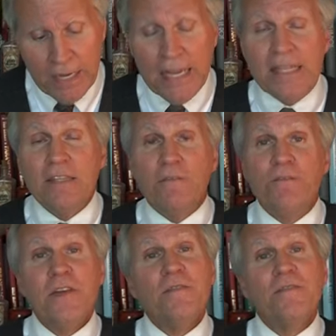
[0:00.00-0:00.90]
In the
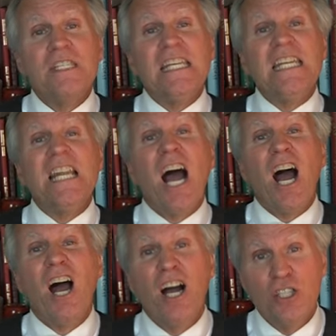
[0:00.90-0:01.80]

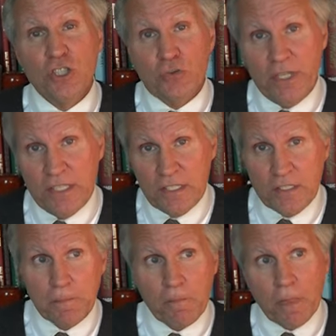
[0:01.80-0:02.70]

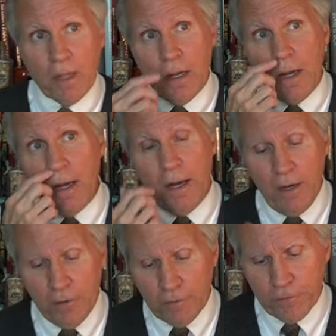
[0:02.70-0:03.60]
1500s,
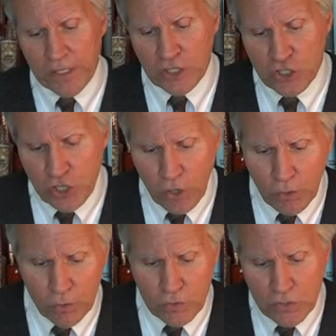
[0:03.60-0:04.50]
uh, freak
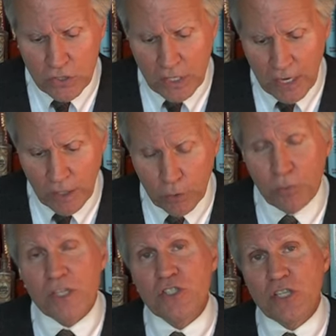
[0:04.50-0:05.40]
shows uh,
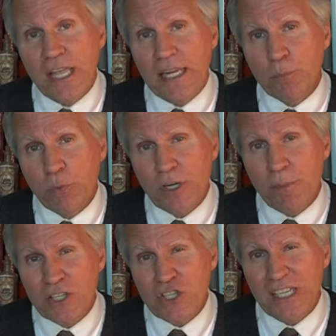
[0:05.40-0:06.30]
originated pretty
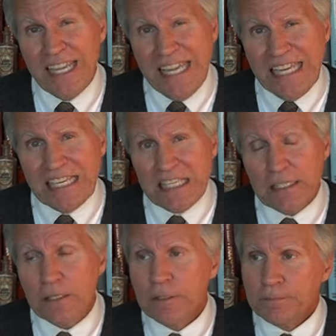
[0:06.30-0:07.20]
much in
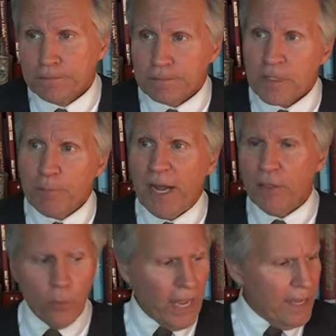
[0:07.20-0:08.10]
England. By
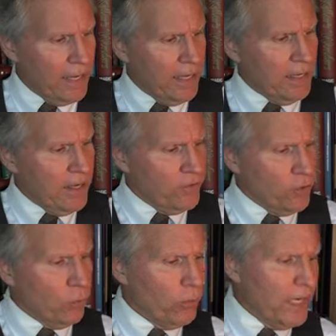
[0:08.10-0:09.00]
the way, if
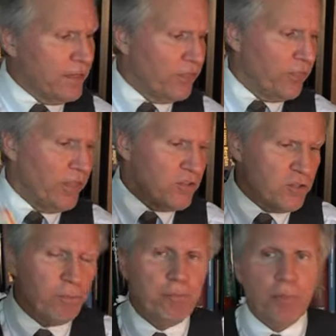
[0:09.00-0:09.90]
you read
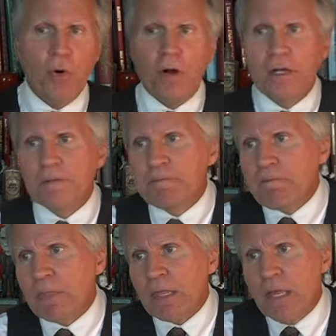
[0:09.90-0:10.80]
this book,
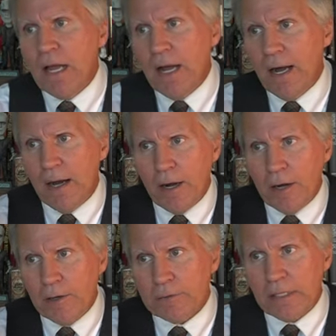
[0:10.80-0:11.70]

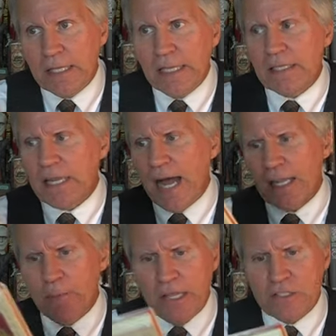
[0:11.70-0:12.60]
uh, he
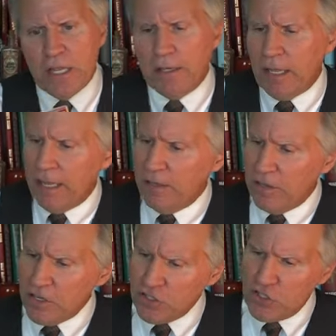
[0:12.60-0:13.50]
documents, and, and
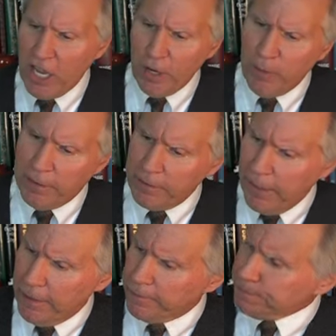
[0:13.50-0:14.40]
this gentleman,
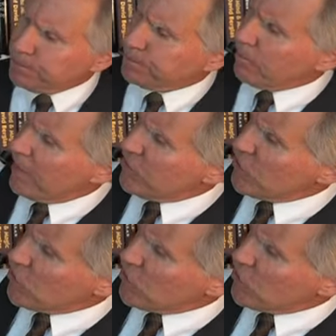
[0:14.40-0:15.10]
um, this